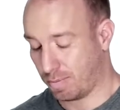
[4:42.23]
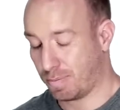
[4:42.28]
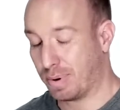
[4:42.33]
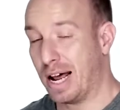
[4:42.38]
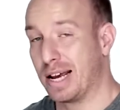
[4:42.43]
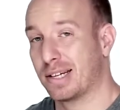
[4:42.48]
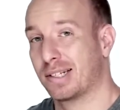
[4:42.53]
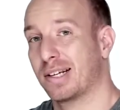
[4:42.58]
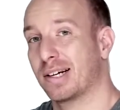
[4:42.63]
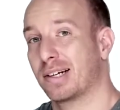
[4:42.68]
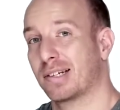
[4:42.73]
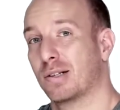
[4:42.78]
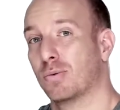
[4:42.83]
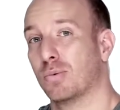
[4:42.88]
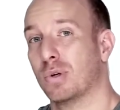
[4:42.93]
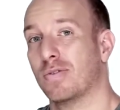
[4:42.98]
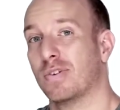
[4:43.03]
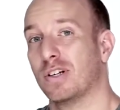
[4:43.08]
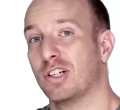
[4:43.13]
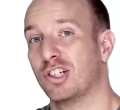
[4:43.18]
plastics that
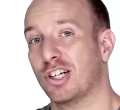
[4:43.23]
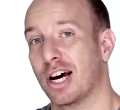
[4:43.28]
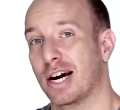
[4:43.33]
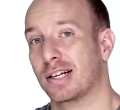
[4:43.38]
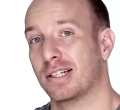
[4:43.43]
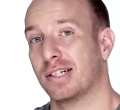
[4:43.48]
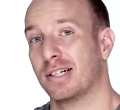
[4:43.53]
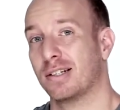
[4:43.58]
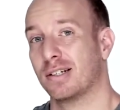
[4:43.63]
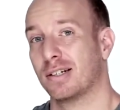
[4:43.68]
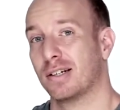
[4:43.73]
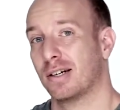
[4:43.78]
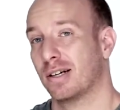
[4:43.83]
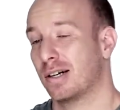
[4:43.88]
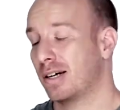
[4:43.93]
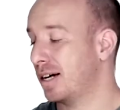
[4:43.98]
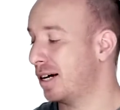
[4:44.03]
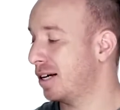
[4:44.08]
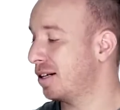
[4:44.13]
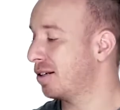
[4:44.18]
we've injected
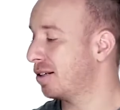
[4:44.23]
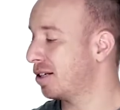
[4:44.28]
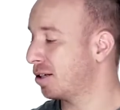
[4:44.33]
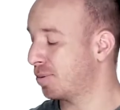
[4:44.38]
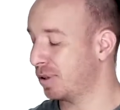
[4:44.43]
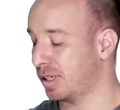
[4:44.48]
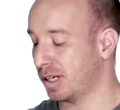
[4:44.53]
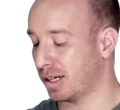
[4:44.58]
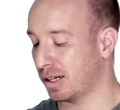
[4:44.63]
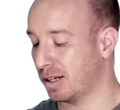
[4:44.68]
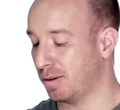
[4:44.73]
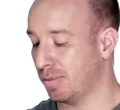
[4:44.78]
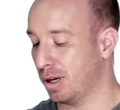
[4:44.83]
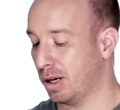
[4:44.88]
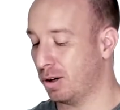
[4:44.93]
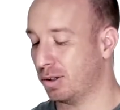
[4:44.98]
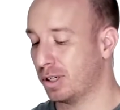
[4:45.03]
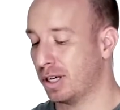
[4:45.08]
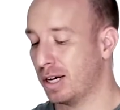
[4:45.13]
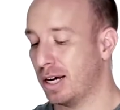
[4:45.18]
into this particular
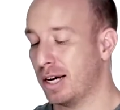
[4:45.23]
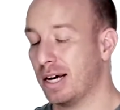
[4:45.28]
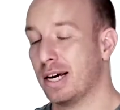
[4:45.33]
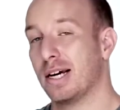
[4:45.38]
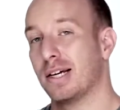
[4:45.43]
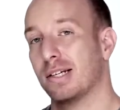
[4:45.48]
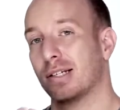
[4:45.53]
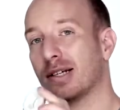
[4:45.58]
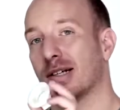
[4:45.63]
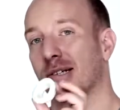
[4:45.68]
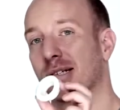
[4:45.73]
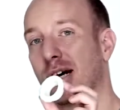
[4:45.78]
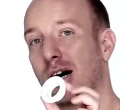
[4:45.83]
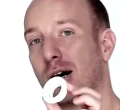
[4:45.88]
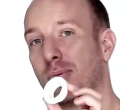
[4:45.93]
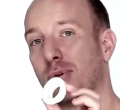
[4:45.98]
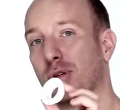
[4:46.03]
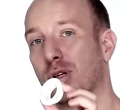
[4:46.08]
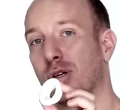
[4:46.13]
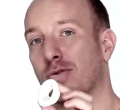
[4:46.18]
mold. Here's an
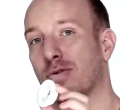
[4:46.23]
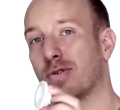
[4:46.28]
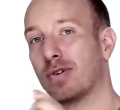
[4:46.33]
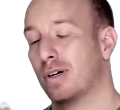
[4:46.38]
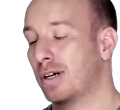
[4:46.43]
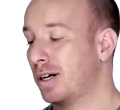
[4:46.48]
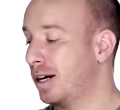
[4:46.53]
example of